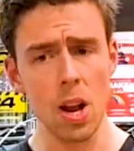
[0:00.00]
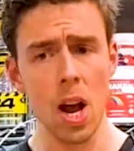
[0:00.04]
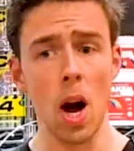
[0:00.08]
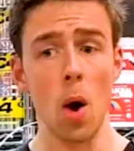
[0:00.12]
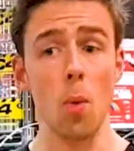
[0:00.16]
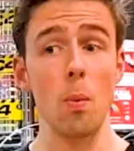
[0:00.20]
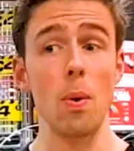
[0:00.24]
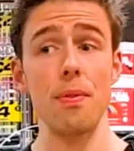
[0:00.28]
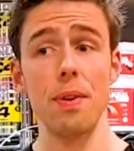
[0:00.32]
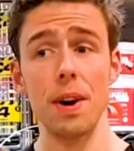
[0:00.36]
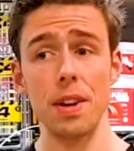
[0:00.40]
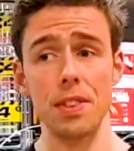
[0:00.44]

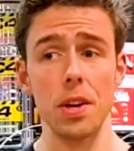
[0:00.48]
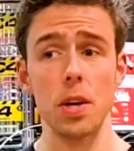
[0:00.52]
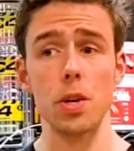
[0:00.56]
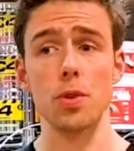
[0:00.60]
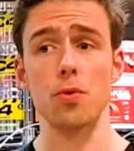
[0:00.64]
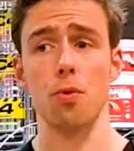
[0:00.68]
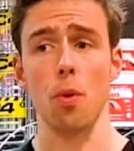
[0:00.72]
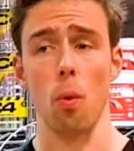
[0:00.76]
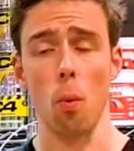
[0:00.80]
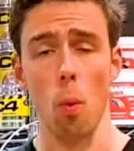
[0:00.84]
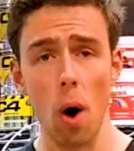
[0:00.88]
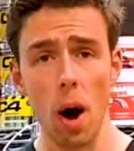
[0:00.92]
We've had those
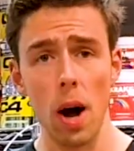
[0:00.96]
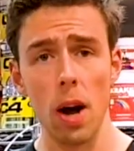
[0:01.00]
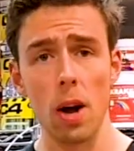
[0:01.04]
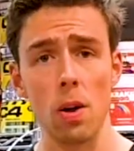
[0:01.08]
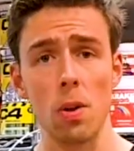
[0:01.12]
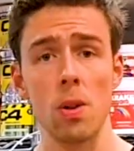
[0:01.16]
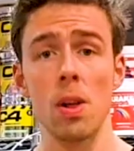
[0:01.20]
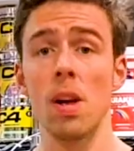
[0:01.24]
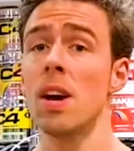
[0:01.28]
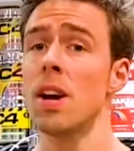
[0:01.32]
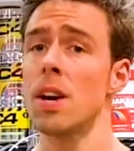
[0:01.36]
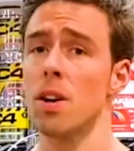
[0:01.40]
for a
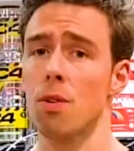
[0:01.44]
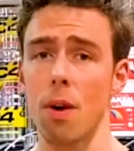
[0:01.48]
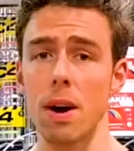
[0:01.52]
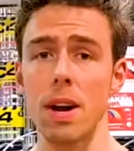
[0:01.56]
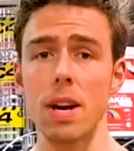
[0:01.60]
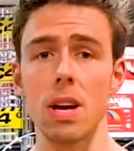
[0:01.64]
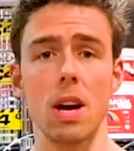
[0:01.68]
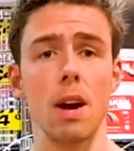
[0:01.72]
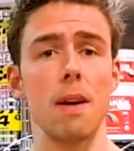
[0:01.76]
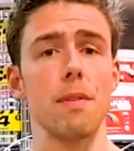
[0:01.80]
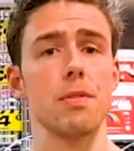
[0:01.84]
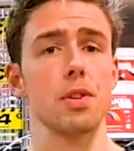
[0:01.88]
while. Great
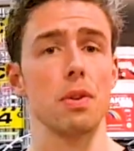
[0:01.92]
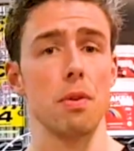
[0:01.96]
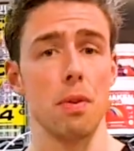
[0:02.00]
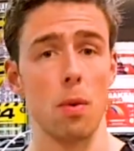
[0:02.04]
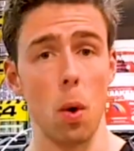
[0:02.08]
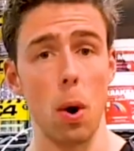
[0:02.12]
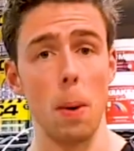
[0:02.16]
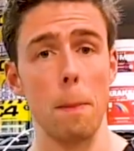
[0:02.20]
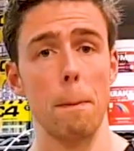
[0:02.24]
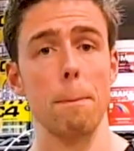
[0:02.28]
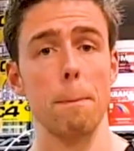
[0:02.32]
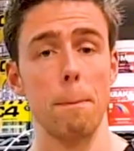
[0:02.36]
gifts. They're
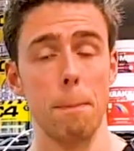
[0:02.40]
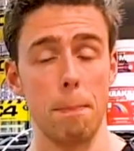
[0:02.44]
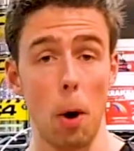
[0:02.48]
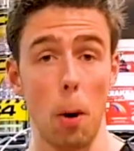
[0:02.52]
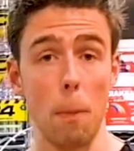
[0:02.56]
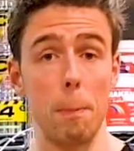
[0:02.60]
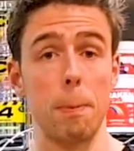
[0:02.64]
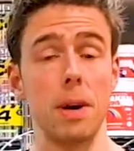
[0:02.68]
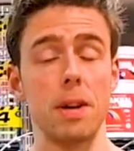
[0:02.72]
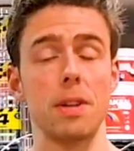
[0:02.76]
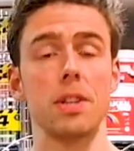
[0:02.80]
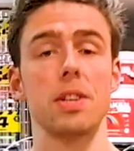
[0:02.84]
quite
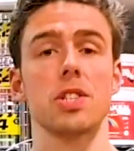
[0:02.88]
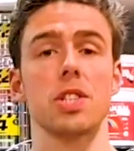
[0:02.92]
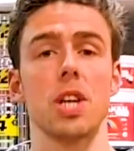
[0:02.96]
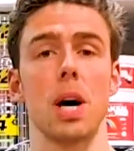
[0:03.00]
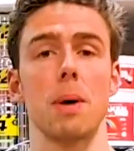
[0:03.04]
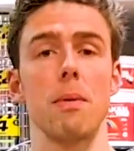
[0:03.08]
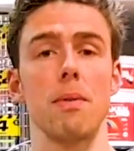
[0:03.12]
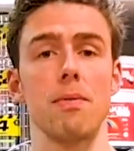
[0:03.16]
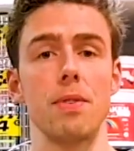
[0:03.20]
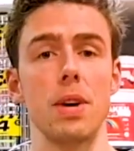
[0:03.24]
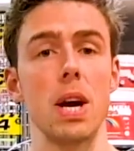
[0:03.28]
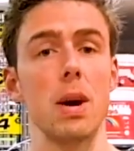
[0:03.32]
popular this time
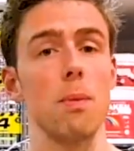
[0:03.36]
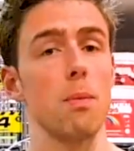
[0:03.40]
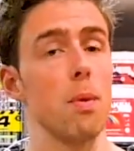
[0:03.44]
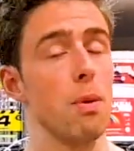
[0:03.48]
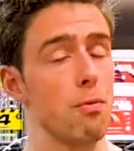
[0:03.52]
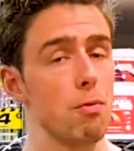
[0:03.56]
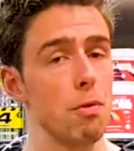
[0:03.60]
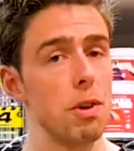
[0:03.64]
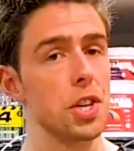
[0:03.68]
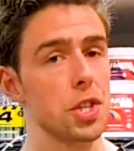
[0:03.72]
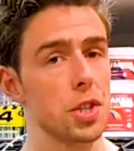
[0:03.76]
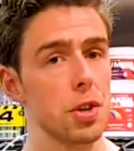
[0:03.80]
of year. We've
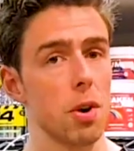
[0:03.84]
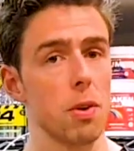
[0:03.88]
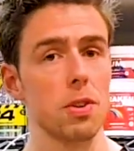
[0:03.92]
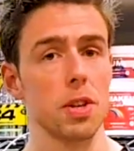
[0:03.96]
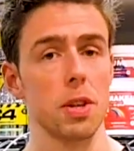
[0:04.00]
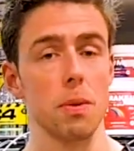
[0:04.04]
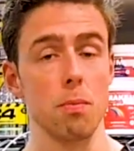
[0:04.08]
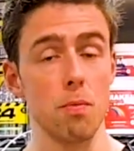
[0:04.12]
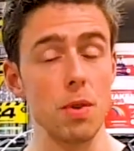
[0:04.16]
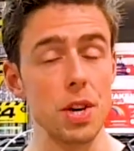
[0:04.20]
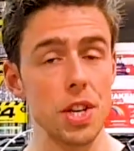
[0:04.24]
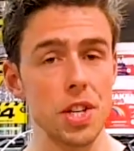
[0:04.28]
restocked
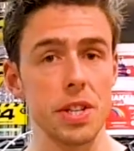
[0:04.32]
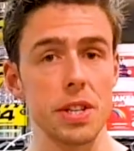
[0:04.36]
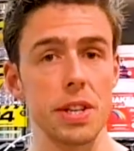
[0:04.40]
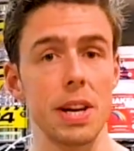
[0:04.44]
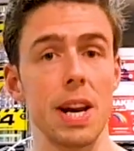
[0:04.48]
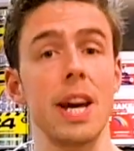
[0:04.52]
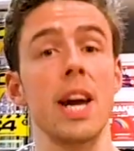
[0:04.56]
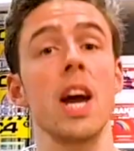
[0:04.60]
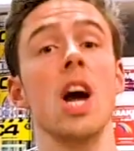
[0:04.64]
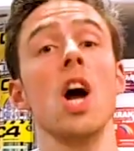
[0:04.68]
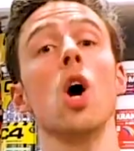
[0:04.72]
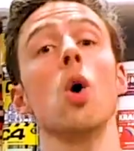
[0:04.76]
them
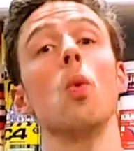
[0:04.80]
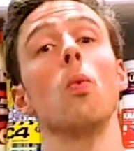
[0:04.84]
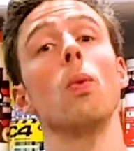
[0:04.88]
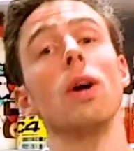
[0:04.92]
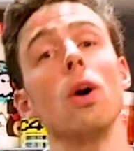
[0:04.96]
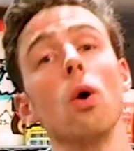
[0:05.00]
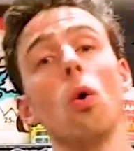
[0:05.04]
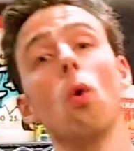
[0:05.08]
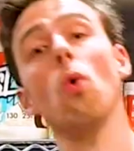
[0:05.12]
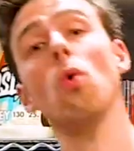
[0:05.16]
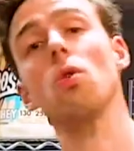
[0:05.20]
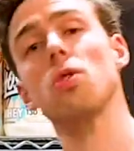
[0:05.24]
recently. We
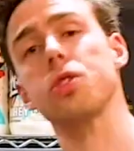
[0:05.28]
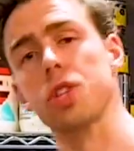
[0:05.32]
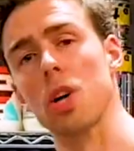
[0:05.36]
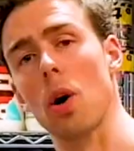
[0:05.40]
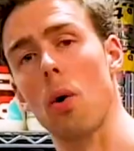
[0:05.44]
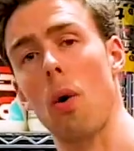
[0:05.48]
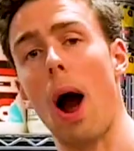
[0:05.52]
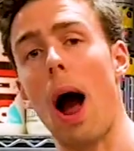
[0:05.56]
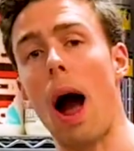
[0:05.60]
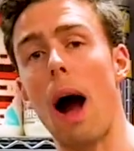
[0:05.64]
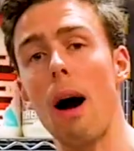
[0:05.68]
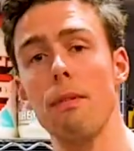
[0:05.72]
also
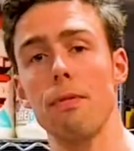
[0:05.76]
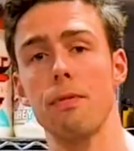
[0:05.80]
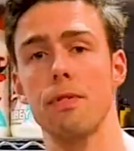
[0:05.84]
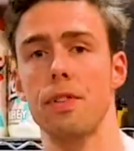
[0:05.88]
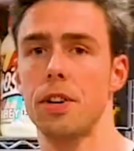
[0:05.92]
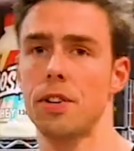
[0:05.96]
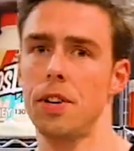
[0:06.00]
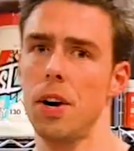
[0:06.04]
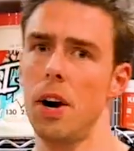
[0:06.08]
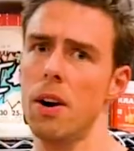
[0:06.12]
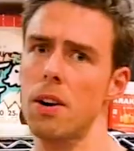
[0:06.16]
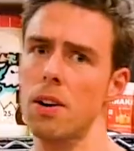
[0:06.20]
have the
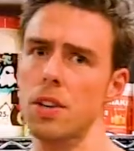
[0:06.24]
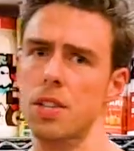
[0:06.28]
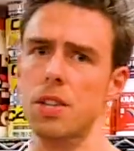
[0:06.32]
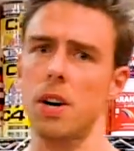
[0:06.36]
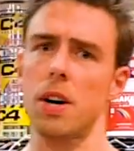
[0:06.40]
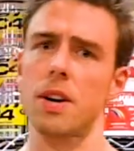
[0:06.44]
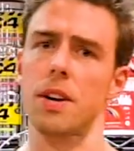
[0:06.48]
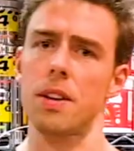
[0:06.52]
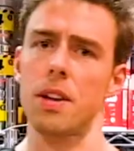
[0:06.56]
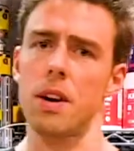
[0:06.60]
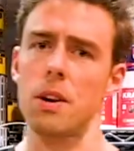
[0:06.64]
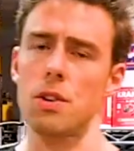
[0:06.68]
dark
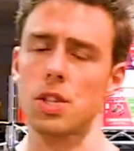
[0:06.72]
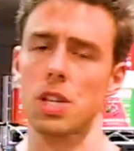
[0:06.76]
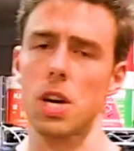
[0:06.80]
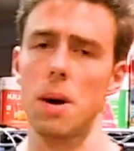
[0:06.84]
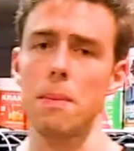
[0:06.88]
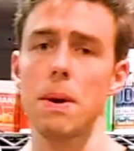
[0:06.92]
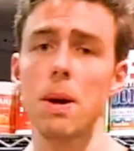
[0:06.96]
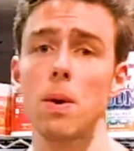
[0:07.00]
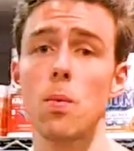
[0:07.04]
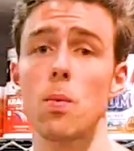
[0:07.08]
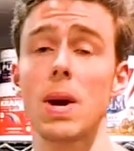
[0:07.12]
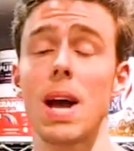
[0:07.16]
side of those
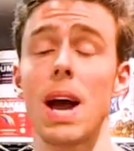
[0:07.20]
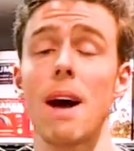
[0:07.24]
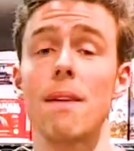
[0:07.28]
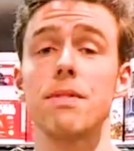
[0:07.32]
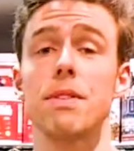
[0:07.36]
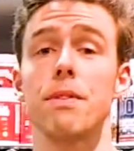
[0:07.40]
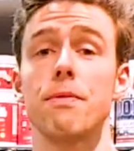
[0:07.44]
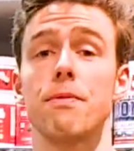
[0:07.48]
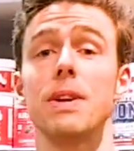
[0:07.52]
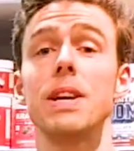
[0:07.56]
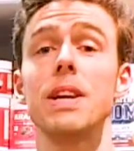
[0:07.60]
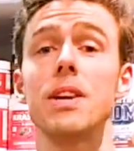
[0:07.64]
coming. We have
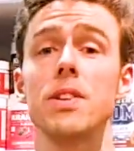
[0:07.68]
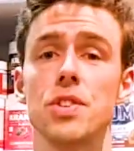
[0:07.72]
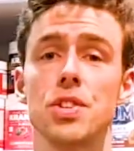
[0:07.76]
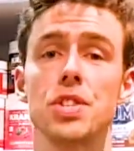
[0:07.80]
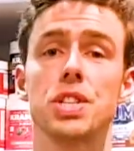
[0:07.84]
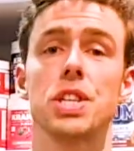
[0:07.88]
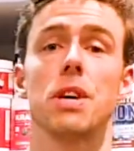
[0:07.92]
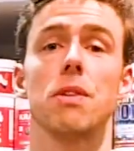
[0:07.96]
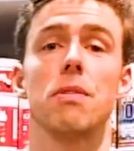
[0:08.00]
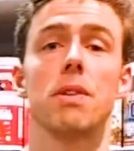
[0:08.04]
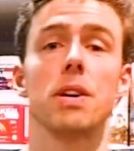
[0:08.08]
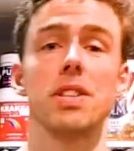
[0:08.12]
the villain
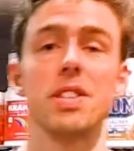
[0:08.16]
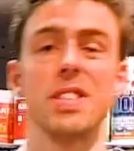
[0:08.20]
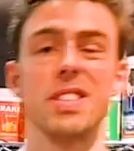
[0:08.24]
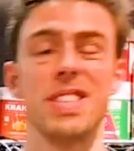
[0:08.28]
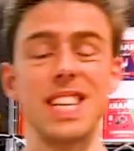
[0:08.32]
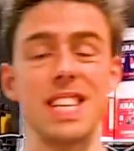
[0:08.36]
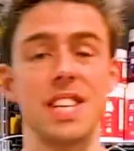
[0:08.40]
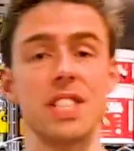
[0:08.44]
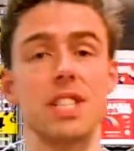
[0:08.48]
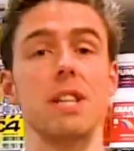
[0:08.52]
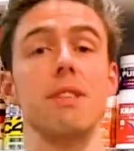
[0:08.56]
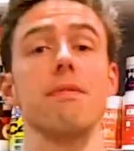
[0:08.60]
series, the
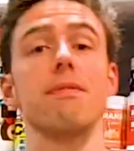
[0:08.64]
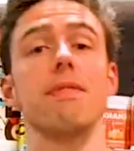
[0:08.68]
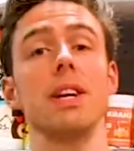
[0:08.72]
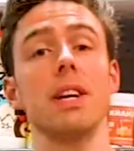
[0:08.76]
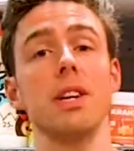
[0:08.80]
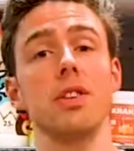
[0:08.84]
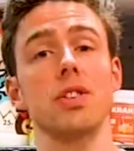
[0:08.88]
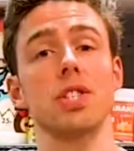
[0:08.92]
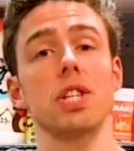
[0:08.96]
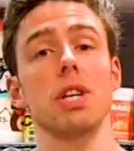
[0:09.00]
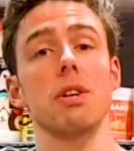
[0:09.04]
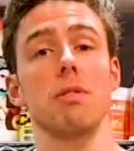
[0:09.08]
DC
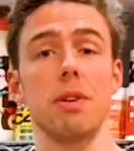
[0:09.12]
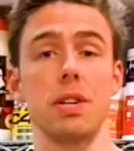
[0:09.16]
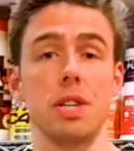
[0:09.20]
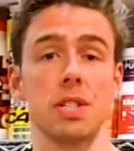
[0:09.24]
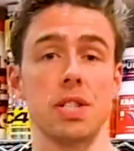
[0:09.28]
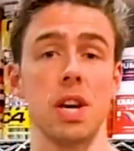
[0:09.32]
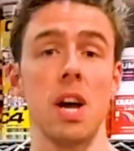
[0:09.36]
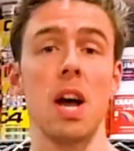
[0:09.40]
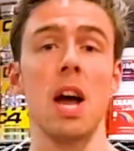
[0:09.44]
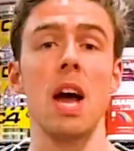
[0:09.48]
villain series